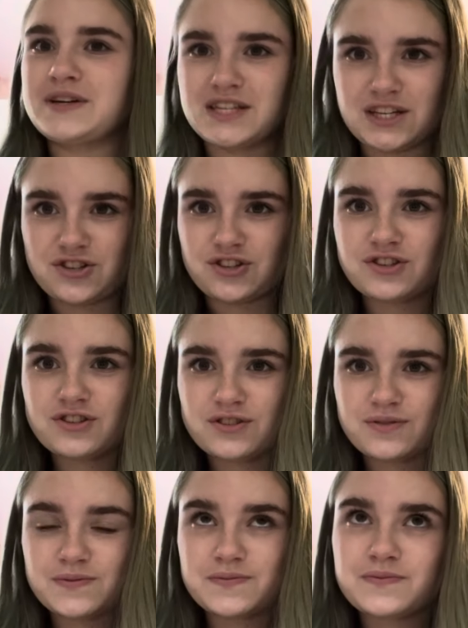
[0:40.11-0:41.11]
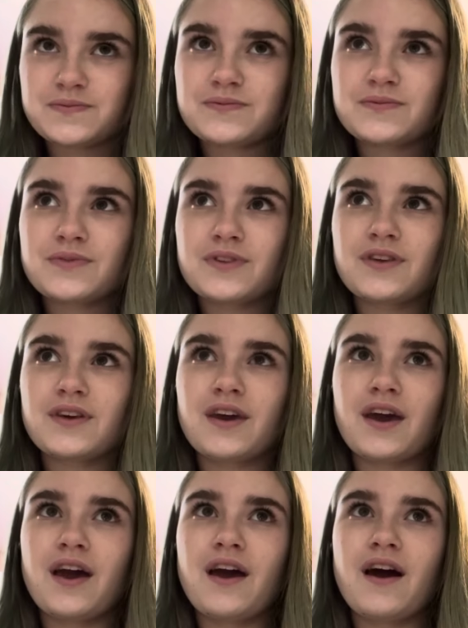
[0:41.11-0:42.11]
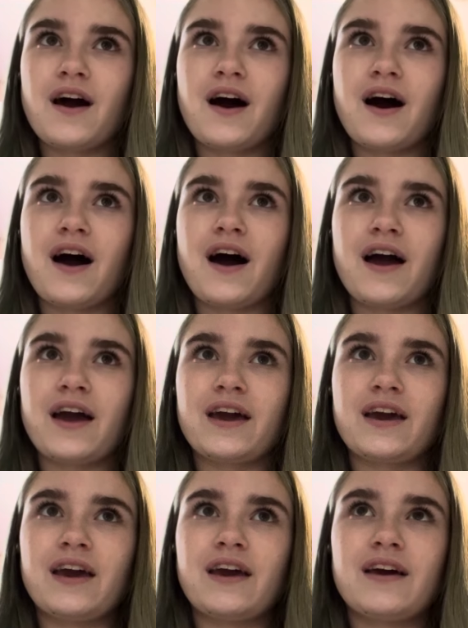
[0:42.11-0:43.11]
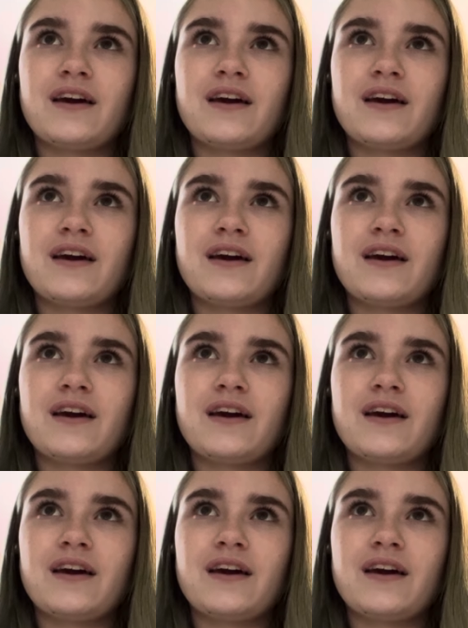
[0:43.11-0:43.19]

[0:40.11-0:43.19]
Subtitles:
teachers. I